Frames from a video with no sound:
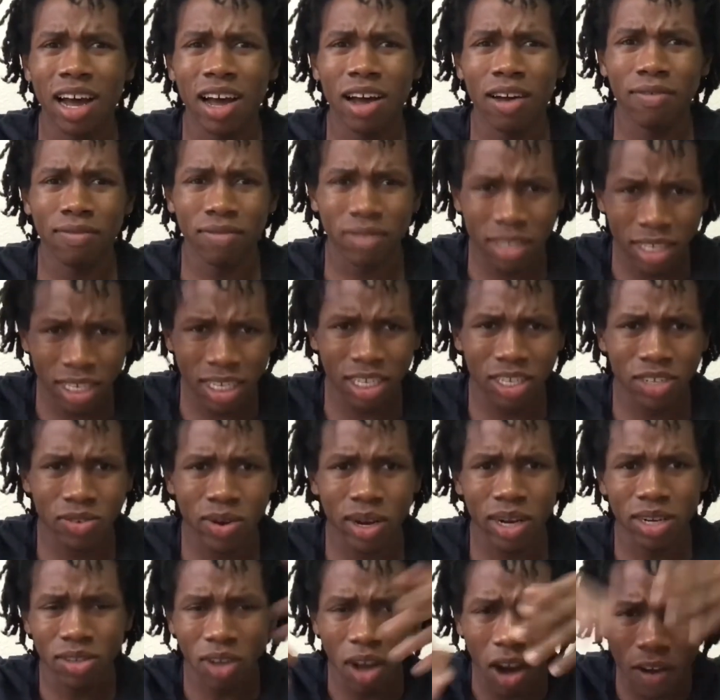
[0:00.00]
of sixth
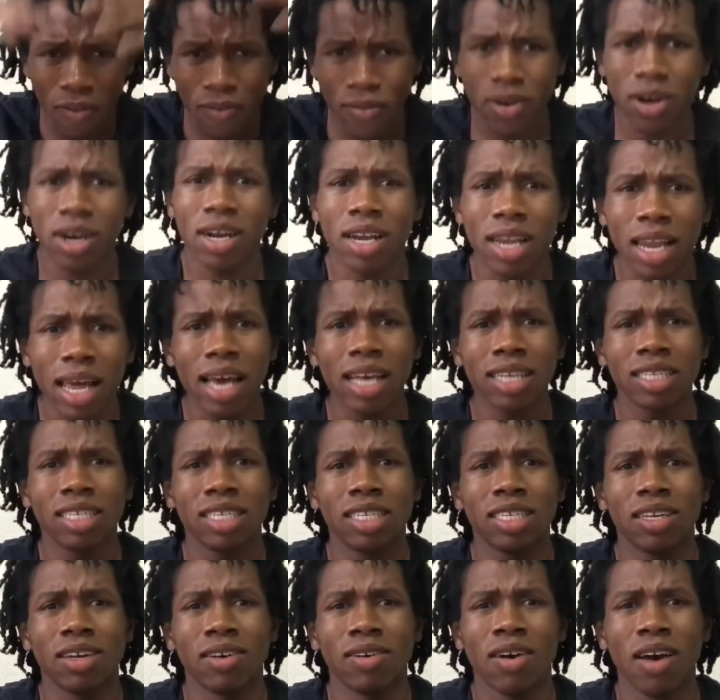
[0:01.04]
graders, all four
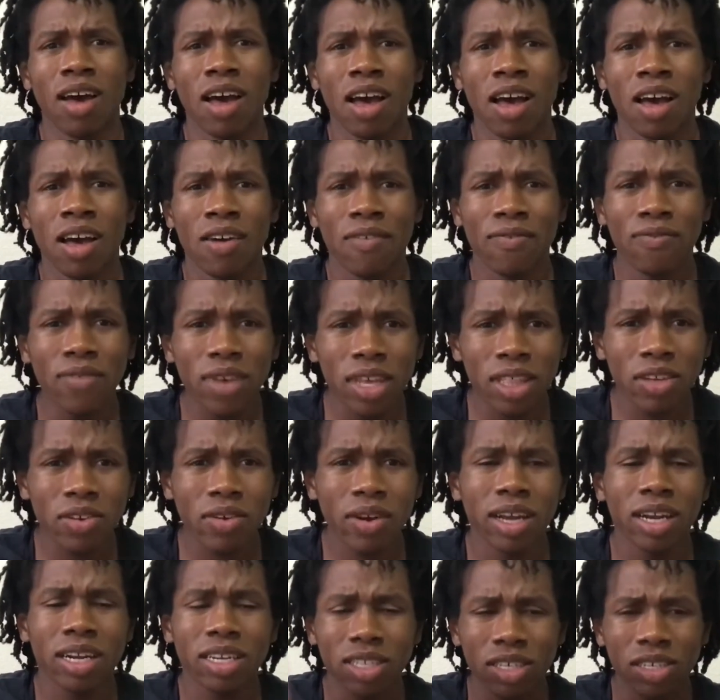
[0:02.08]
classes of fifth
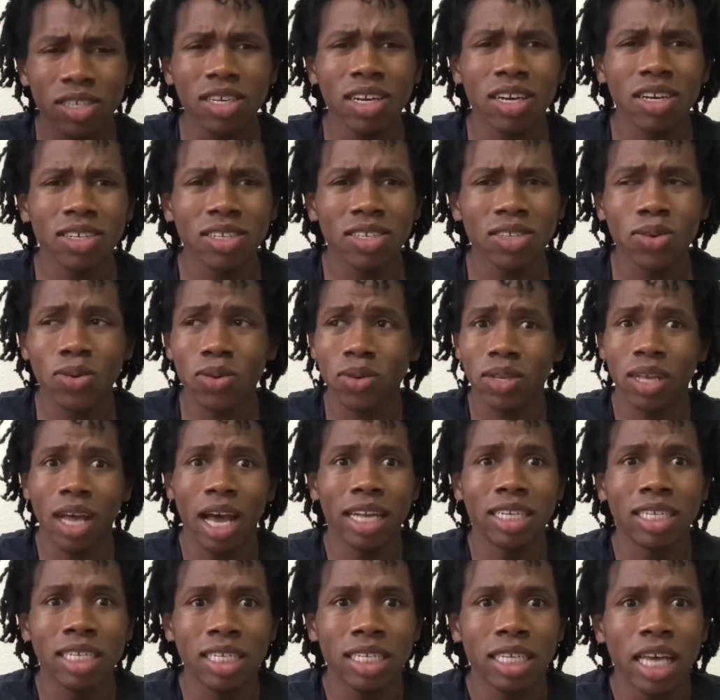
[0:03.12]
graders, you know, so
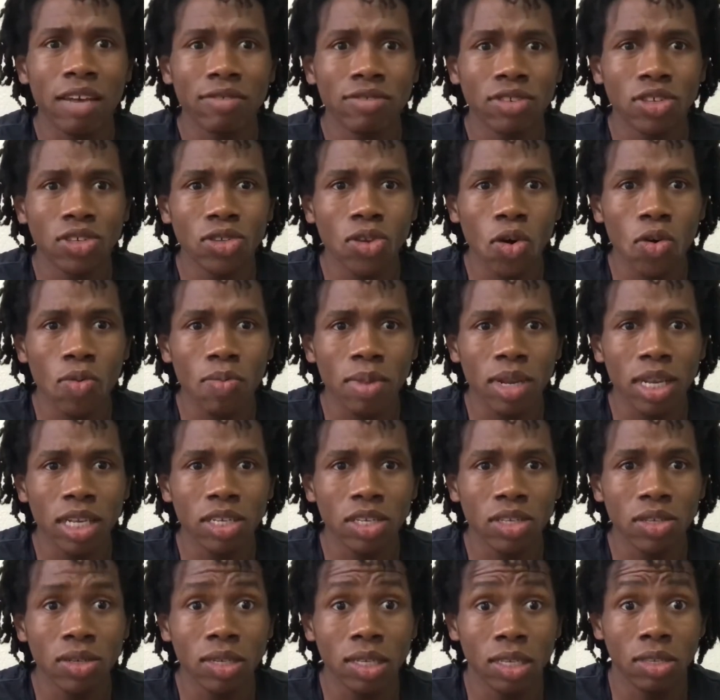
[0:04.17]
I just have so many
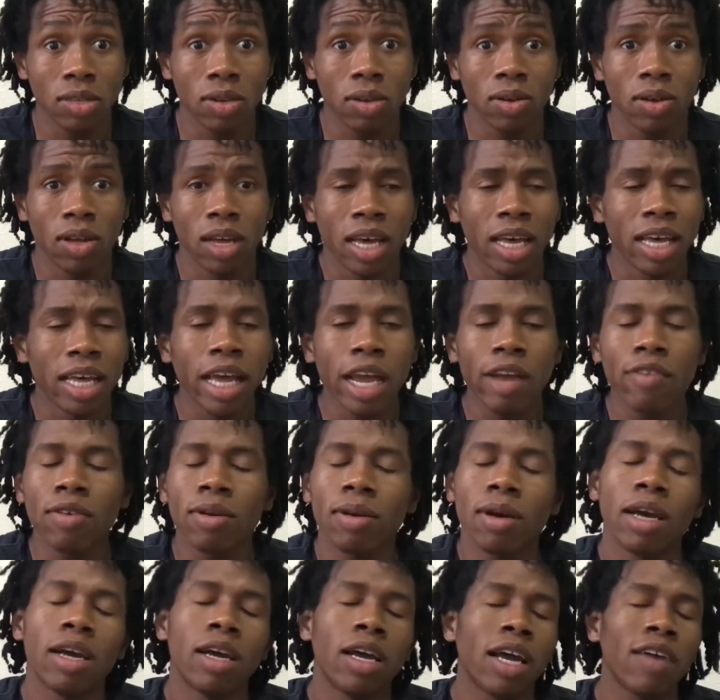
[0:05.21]
students, so
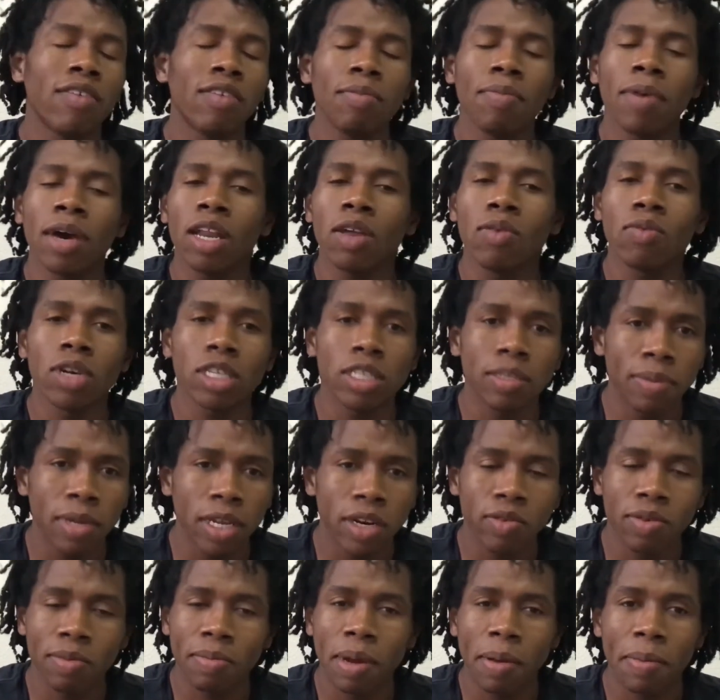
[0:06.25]
everybody wants me
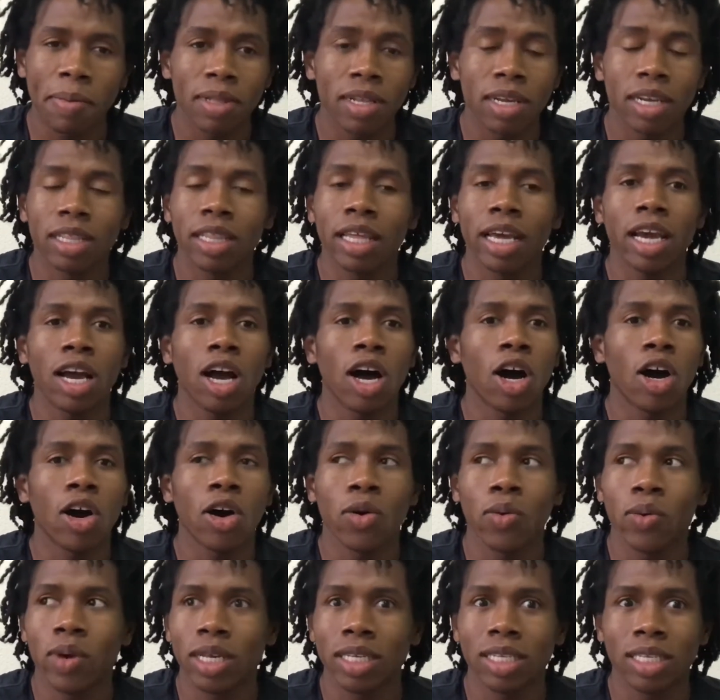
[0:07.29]
to remember that. They
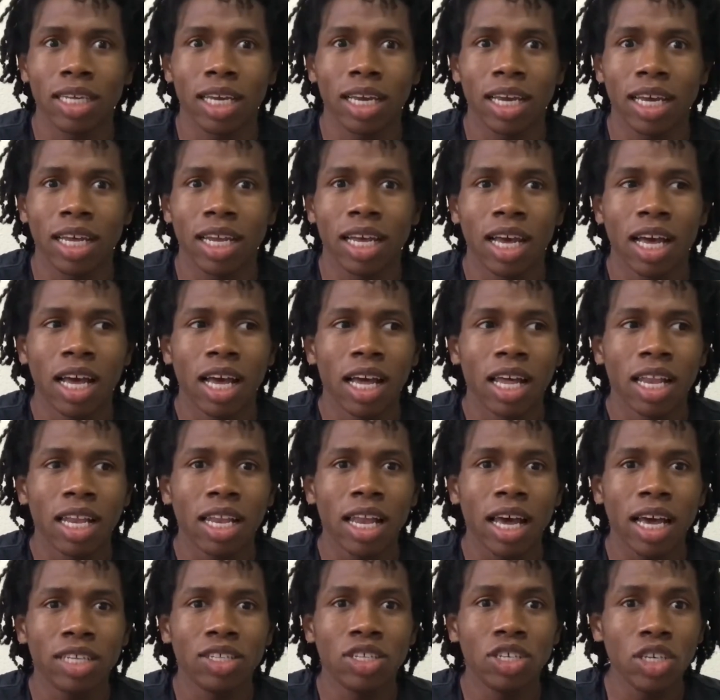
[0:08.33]
always say it
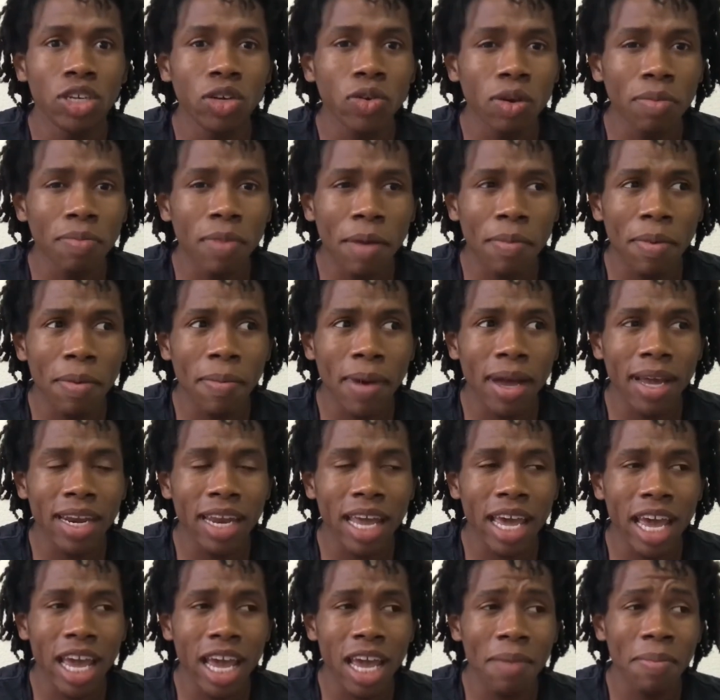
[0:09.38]
like, do you remember my
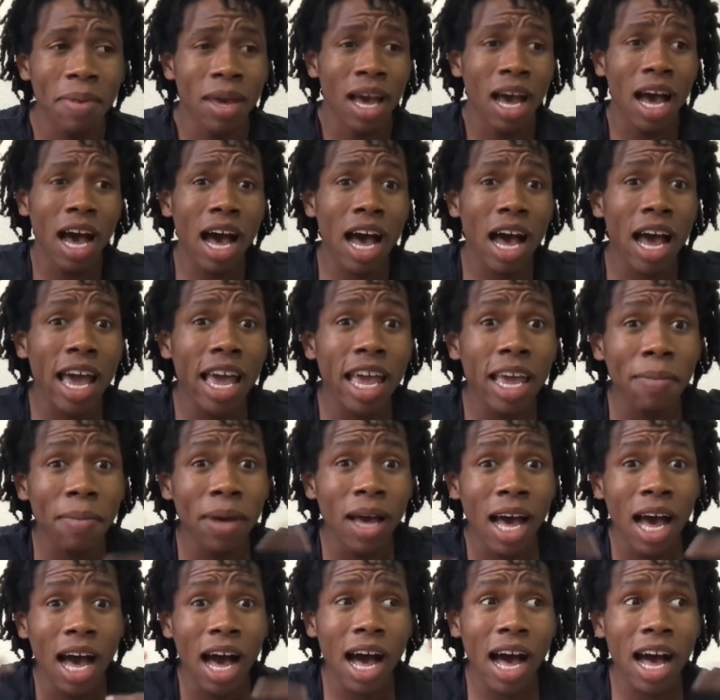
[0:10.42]
name?
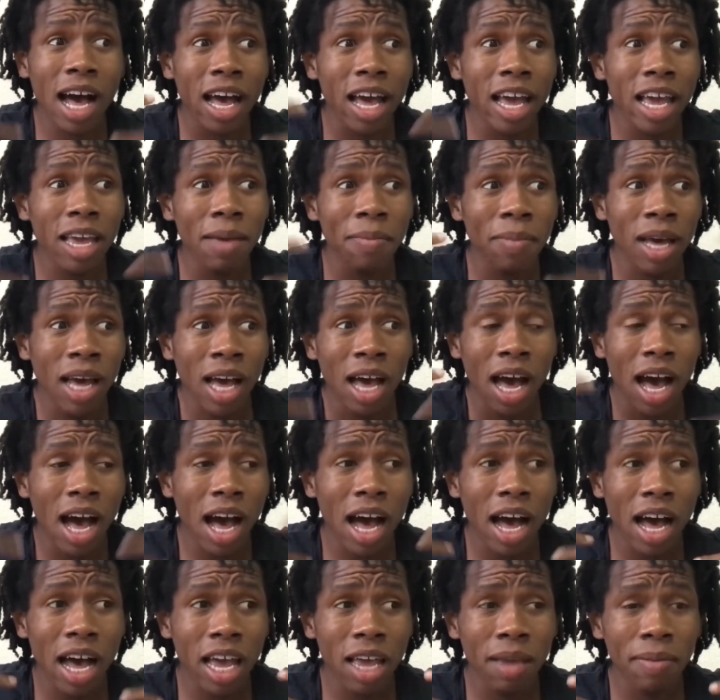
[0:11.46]
I'm
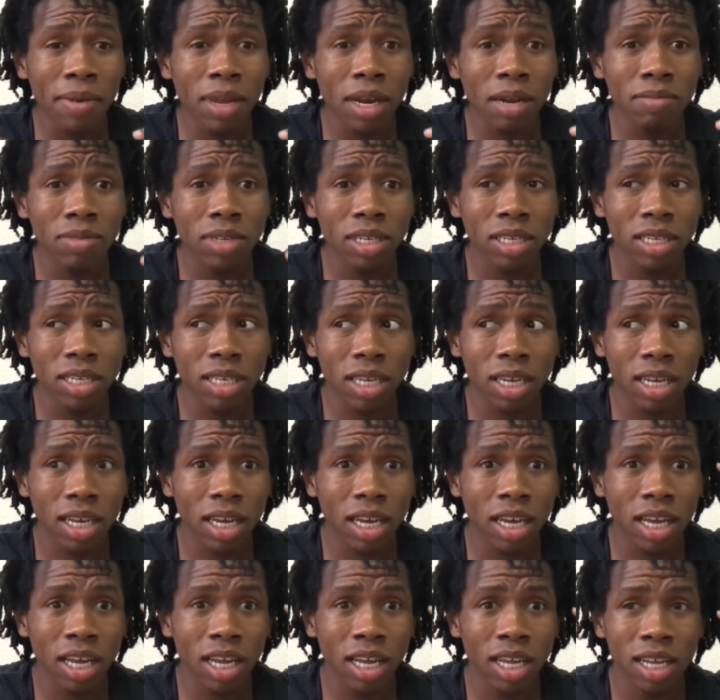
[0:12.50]
and I'm just
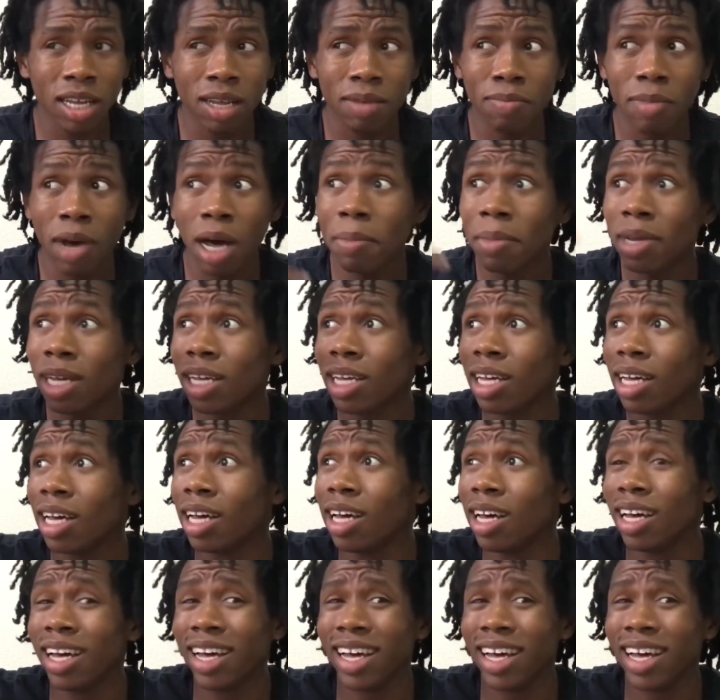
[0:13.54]
like, mama.